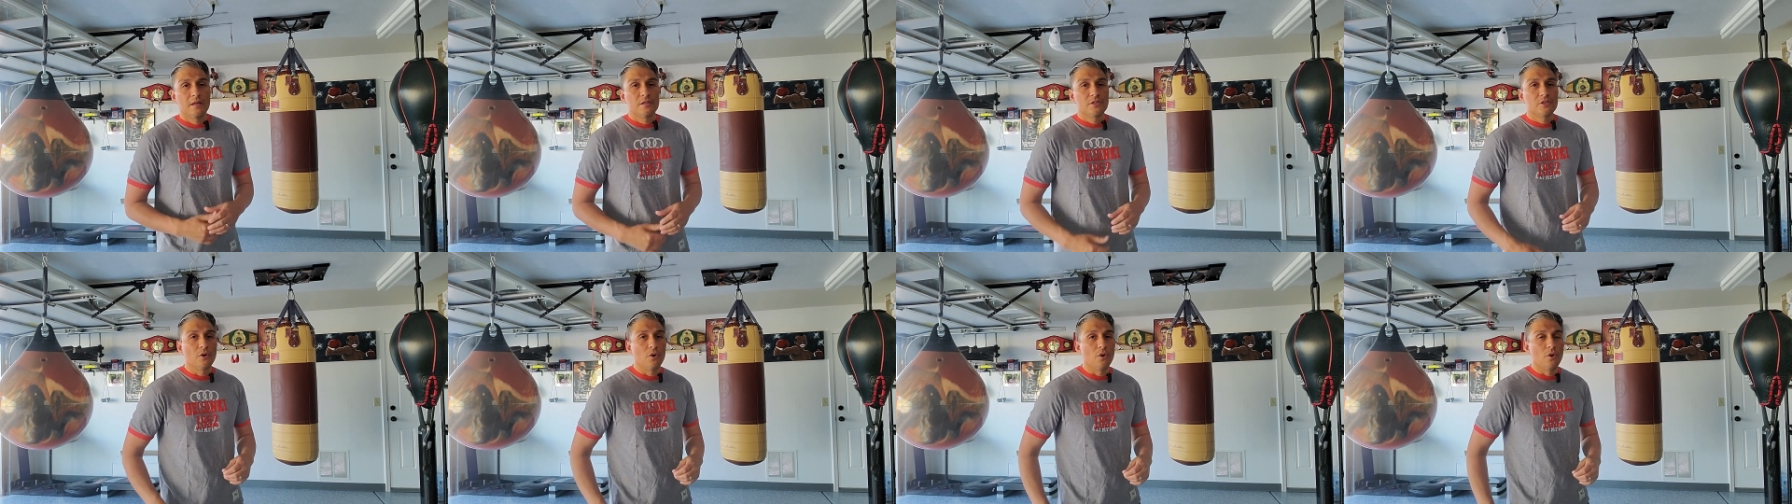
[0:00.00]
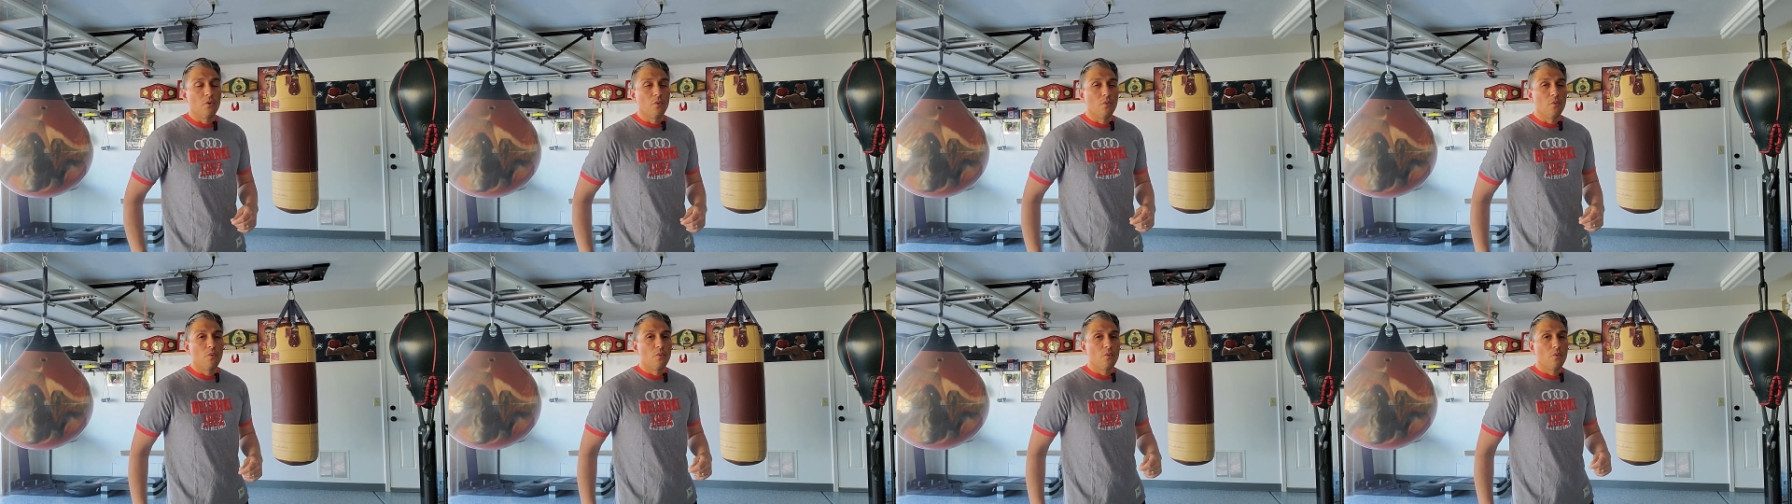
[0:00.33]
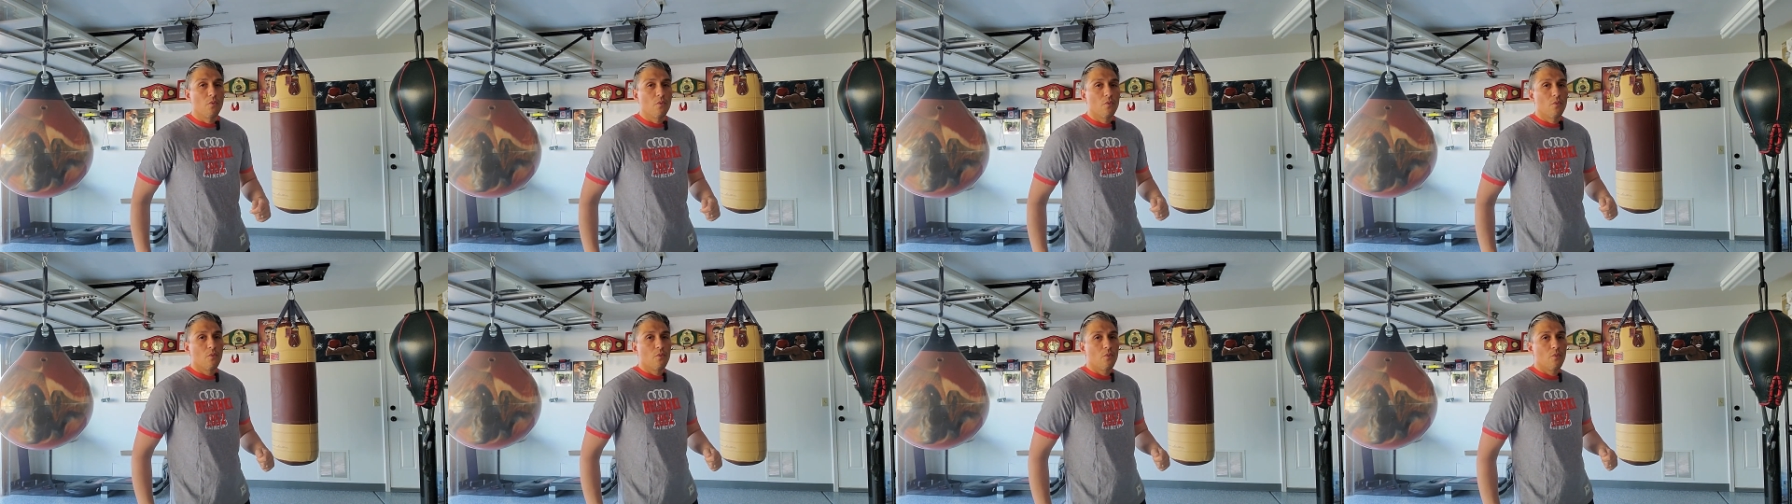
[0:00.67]
So
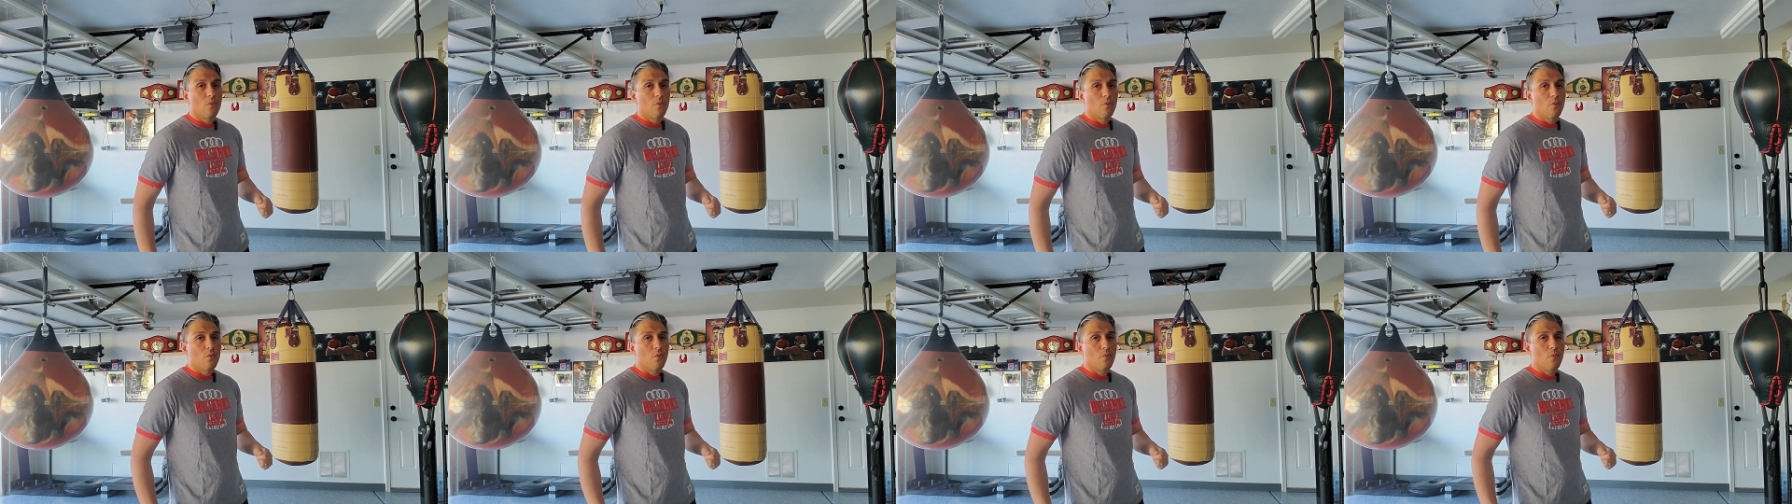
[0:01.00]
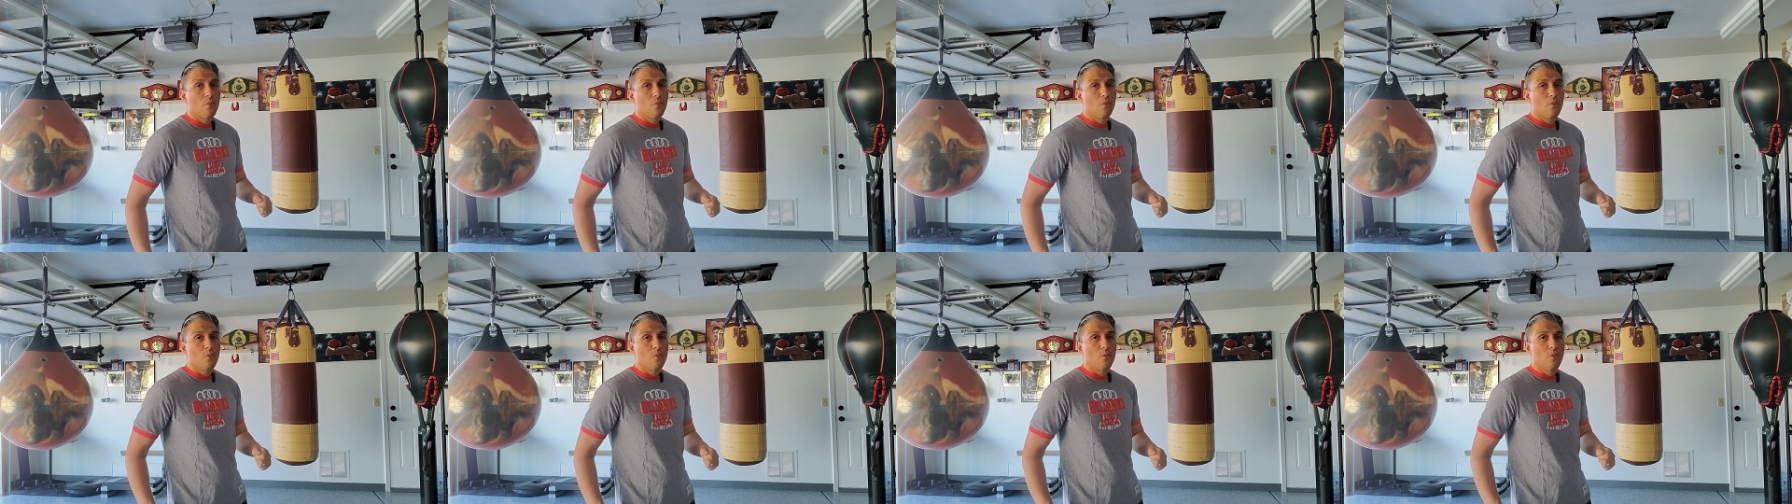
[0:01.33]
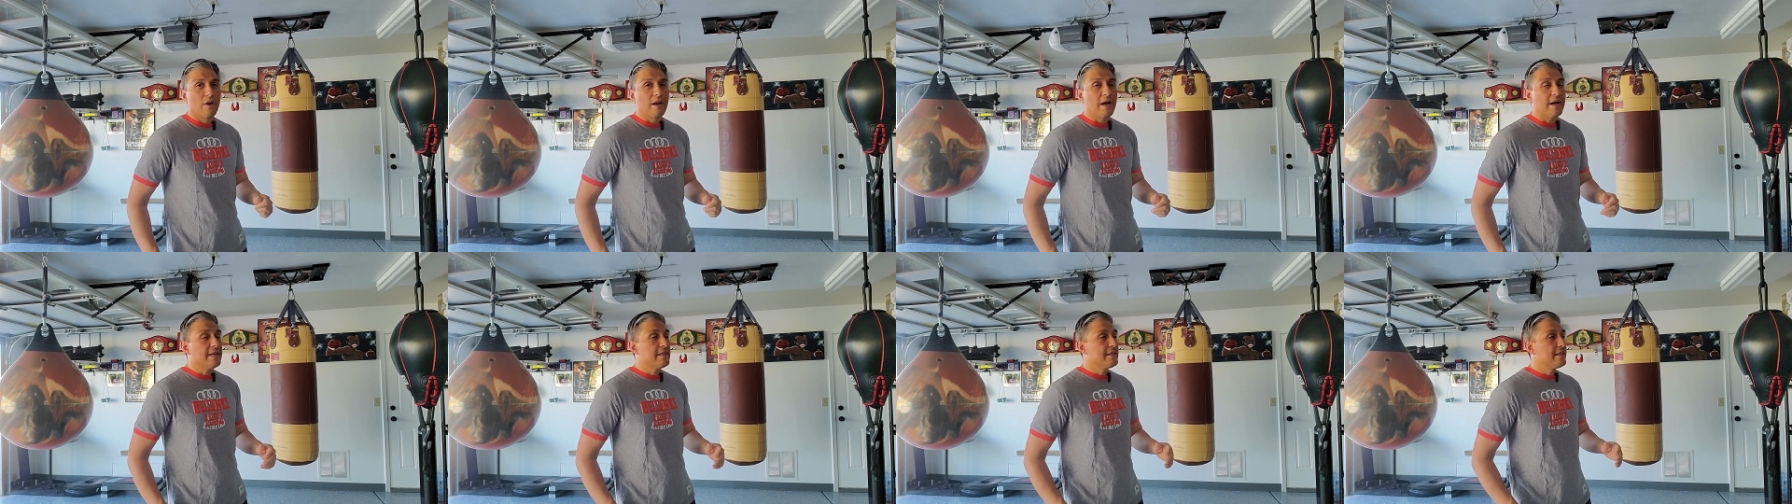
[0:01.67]
what
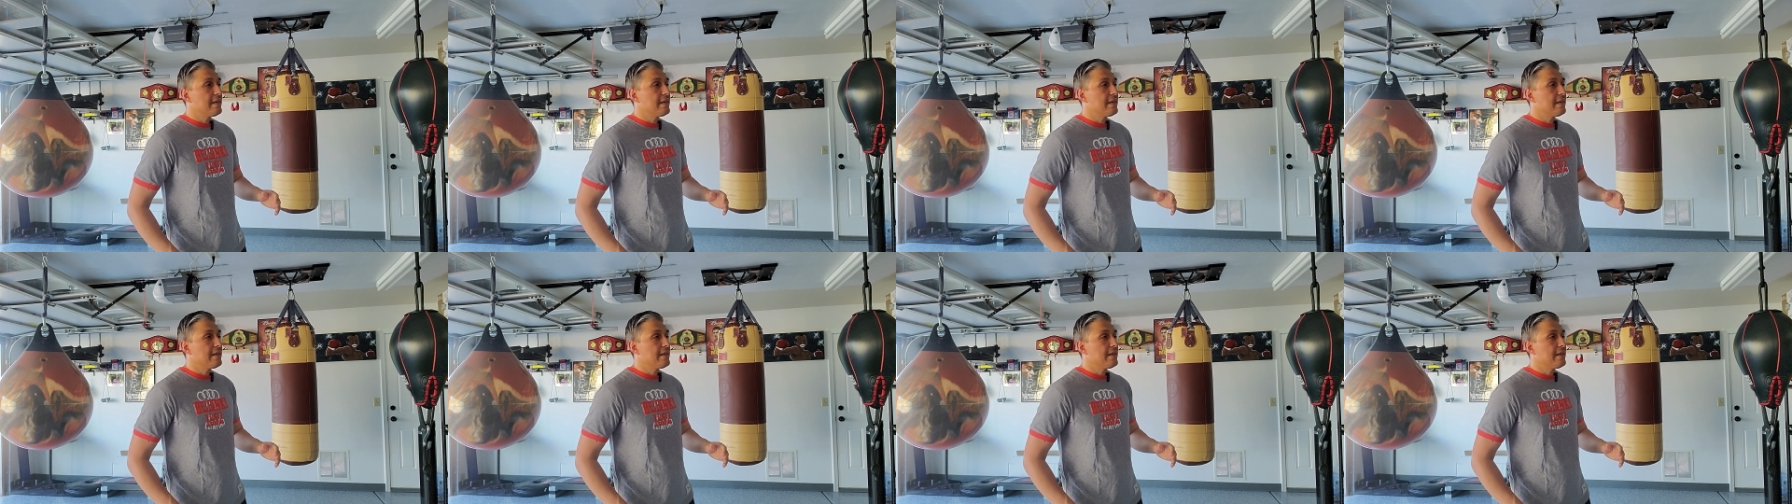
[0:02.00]
I